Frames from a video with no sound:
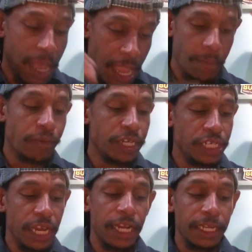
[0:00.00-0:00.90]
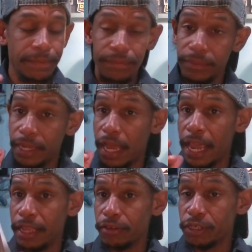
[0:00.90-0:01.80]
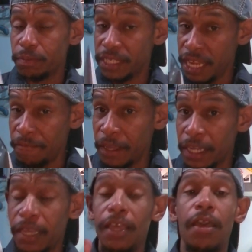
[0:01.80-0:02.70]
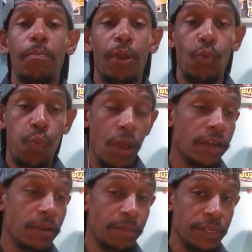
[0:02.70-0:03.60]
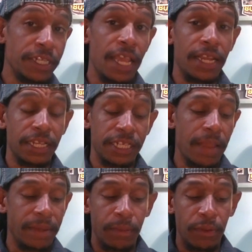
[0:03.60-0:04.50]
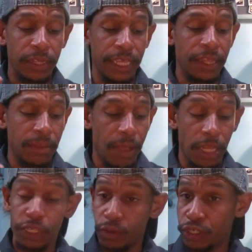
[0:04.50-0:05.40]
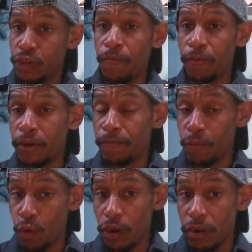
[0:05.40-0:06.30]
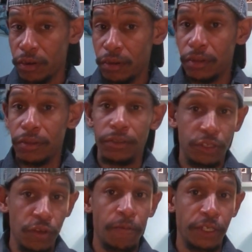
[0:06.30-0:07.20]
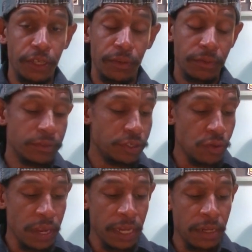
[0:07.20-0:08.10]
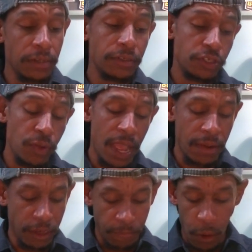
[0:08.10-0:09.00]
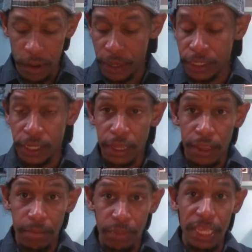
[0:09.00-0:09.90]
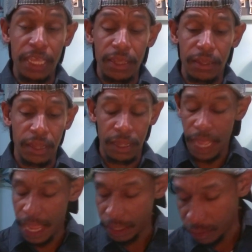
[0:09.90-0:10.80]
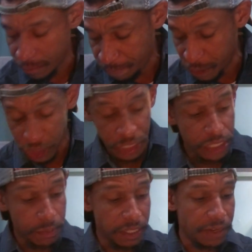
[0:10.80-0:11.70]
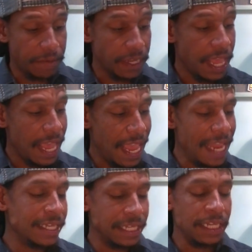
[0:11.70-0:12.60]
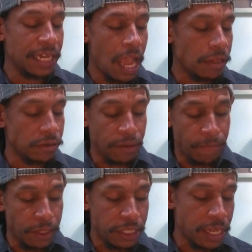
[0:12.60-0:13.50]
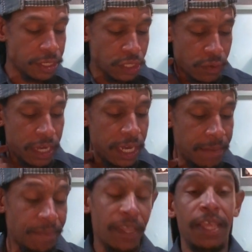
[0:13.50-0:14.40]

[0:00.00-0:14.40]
I appreciate it. Not angler specific, but 100% acceptable in the box. So we're two for four, two for two, two in, two out as far as being uh, angler and fishing specific. $18 for the sunscreen.